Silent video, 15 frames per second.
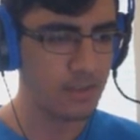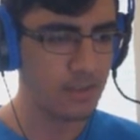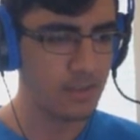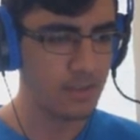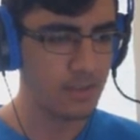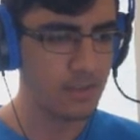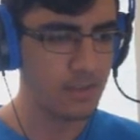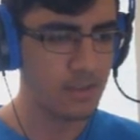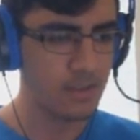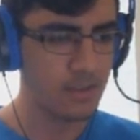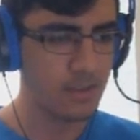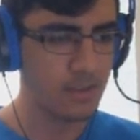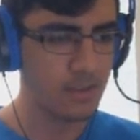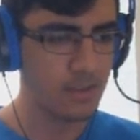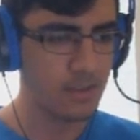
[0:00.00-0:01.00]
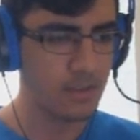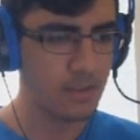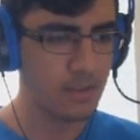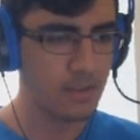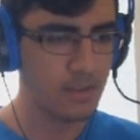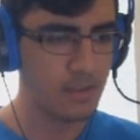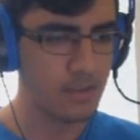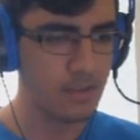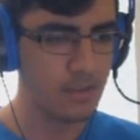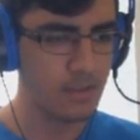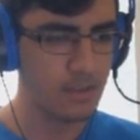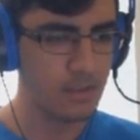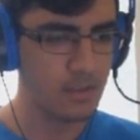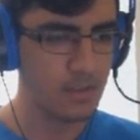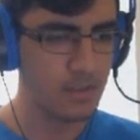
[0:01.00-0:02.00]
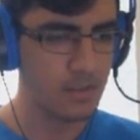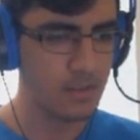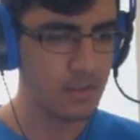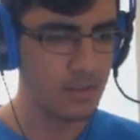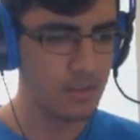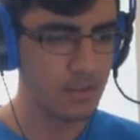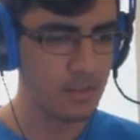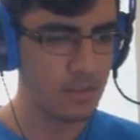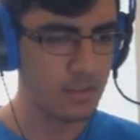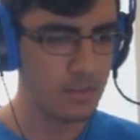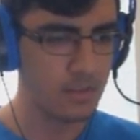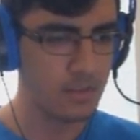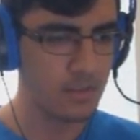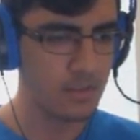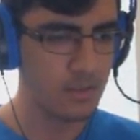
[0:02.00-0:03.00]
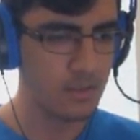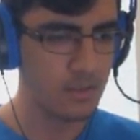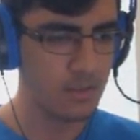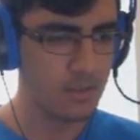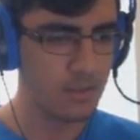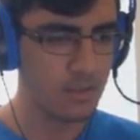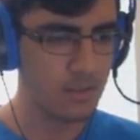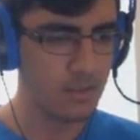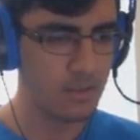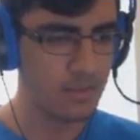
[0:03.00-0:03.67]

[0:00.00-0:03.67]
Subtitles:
[no speech]